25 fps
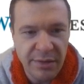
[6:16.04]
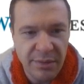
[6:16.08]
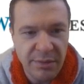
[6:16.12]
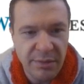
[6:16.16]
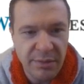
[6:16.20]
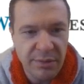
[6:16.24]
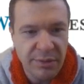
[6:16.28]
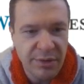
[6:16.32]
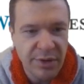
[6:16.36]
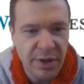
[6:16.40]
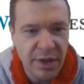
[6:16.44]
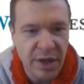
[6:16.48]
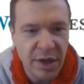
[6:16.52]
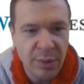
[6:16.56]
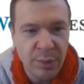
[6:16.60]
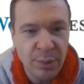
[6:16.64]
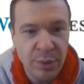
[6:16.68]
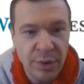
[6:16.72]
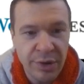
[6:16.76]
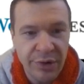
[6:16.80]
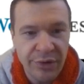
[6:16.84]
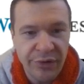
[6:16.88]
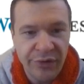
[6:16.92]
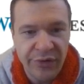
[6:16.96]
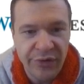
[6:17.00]
there
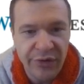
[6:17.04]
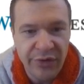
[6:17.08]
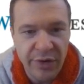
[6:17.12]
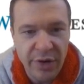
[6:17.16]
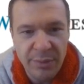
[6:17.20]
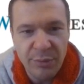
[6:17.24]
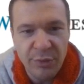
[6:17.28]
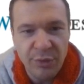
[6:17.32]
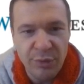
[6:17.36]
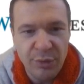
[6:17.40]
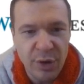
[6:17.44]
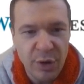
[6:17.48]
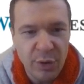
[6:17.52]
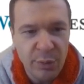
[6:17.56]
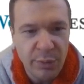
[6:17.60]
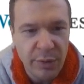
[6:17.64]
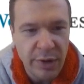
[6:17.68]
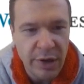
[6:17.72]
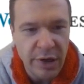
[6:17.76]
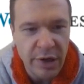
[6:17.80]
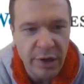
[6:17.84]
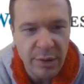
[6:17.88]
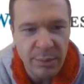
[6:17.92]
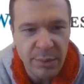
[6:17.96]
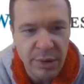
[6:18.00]
were some
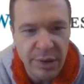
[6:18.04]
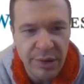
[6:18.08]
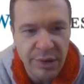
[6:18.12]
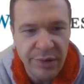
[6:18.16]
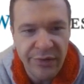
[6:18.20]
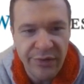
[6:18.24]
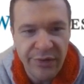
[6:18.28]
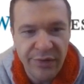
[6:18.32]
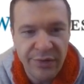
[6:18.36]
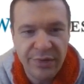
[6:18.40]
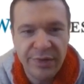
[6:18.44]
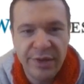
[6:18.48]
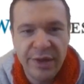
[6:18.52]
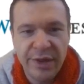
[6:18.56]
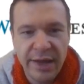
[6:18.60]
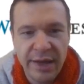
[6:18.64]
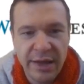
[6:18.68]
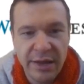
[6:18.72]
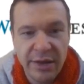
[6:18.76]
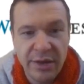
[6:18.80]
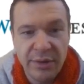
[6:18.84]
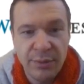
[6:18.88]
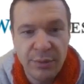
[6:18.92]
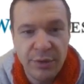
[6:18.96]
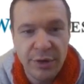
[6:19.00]
requirements
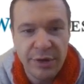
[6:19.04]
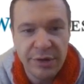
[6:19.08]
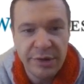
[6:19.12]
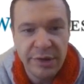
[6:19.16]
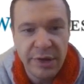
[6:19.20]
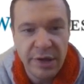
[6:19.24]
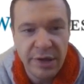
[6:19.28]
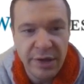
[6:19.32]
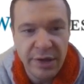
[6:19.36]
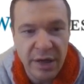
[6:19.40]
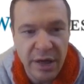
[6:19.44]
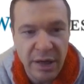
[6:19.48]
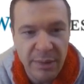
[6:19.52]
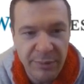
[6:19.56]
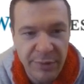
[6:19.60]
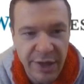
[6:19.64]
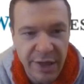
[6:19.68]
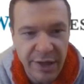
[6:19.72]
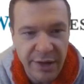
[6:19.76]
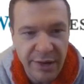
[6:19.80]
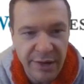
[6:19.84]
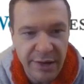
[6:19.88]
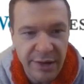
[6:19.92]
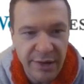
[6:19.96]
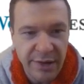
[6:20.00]
that were not
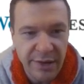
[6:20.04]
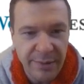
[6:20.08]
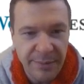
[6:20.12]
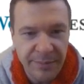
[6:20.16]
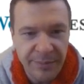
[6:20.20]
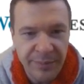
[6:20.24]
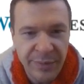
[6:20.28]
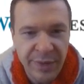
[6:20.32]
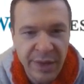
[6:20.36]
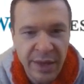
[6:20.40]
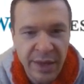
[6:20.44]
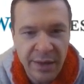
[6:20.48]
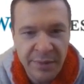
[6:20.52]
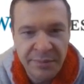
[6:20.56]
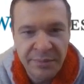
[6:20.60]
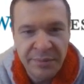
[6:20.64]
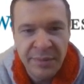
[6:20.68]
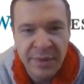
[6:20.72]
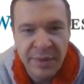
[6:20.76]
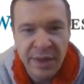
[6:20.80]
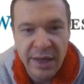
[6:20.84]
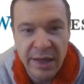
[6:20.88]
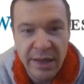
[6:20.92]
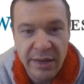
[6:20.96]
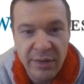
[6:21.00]
updated,
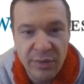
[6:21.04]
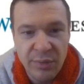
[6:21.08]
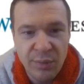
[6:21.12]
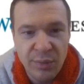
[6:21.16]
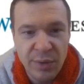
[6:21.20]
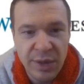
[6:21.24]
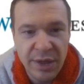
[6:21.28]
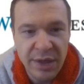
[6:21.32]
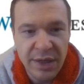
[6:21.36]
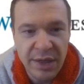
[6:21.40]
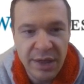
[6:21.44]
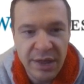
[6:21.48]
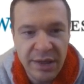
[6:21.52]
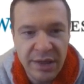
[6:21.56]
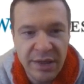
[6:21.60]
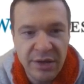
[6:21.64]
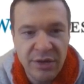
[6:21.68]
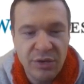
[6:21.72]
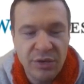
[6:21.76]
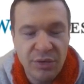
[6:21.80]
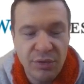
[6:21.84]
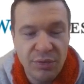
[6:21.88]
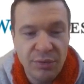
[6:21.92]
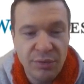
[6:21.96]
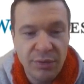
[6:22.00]
and we
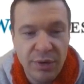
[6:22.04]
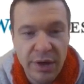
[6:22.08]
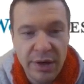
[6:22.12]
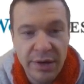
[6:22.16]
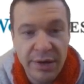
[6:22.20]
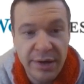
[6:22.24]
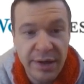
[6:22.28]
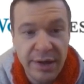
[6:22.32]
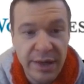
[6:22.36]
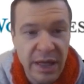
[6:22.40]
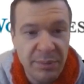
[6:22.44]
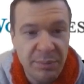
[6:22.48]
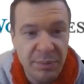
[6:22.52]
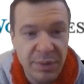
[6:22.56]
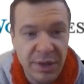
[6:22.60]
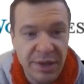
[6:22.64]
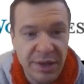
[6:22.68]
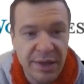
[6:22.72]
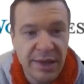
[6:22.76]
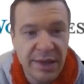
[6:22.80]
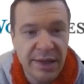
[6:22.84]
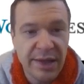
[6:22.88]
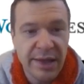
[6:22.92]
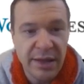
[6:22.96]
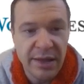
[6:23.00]
needed to run
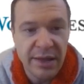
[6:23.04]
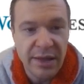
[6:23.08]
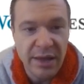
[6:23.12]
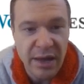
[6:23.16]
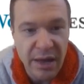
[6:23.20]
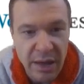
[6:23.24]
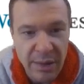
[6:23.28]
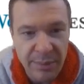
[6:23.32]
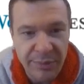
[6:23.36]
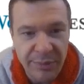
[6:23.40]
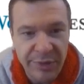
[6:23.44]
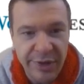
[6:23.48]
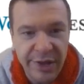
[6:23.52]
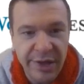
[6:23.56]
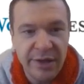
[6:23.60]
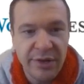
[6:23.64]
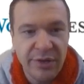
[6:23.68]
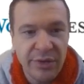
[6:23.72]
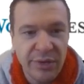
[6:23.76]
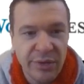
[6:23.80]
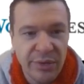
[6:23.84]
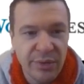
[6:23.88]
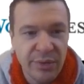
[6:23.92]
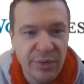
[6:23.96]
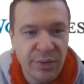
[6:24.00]
apt get
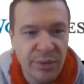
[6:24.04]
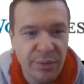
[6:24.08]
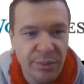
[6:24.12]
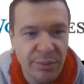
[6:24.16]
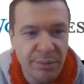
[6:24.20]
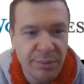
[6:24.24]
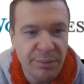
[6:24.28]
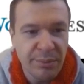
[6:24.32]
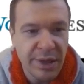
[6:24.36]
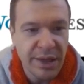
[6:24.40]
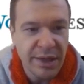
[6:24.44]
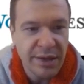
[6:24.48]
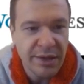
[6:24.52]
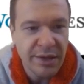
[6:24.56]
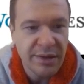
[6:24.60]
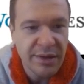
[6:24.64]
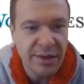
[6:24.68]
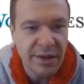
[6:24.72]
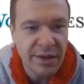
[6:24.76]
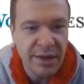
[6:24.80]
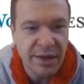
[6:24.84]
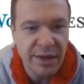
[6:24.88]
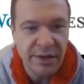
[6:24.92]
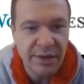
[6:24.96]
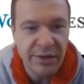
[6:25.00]
update to make
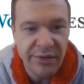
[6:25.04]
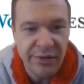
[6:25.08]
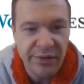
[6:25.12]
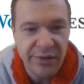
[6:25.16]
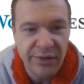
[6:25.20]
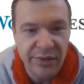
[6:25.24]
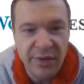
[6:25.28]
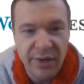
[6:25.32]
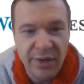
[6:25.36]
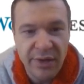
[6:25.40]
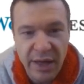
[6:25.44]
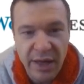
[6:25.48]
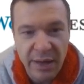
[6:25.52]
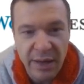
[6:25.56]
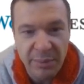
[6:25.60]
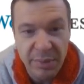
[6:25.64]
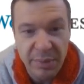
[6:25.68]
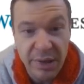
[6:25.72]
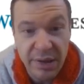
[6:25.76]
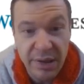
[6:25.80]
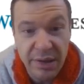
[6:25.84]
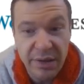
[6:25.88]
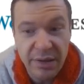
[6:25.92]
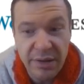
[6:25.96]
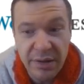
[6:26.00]
things
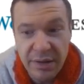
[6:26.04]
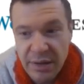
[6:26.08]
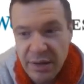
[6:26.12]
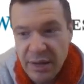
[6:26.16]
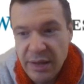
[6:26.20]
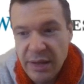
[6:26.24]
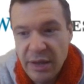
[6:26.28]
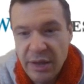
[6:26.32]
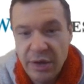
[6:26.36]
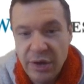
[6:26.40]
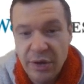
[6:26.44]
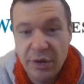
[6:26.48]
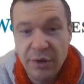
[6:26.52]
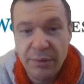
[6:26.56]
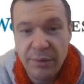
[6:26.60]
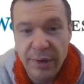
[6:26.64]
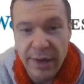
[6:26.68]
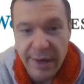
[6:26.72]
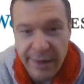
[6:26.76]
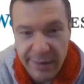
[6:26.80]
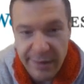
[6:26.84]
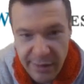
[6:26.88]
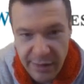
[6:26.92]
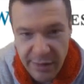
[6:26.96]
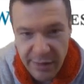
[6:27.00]
happen
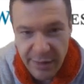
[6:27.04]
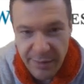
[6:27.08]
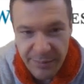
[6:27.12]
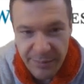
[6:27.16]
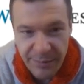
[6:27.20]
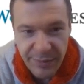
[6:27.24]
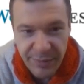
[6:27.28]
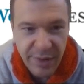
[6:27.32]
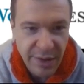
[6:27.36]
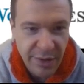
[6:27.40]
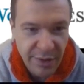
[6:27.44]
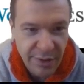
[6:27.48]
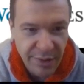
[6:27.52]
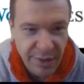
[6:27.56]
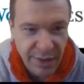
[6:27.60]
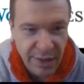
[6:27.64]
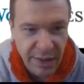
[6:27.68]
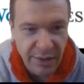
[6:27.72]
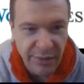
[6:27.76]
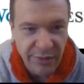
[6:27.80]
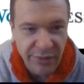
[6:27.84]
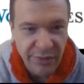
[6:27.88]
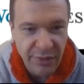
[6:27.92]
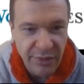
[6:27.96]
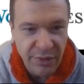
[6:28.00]
correctly.
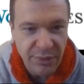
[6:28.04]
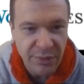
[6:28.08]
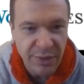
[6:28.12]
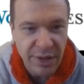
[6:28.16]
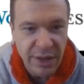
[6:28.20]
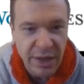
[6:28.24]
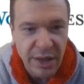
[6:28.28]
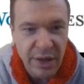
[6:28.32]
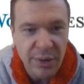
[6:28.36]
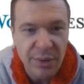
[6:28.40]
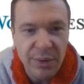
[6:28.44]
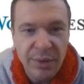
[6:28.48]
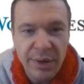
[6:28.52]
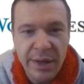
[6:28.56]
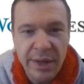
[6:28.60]
Okay, so now